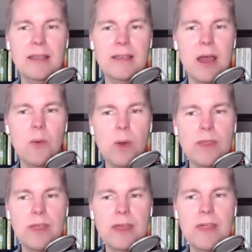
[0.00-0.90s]
Now,
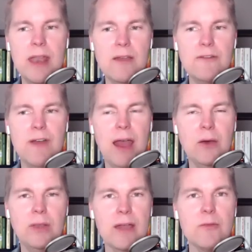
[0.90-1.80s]
one thing that I
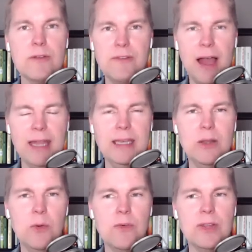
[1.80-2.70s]
found, I've refined it
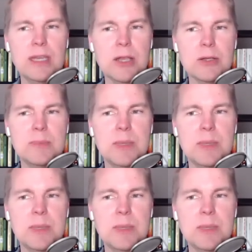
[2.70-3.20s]
over the years,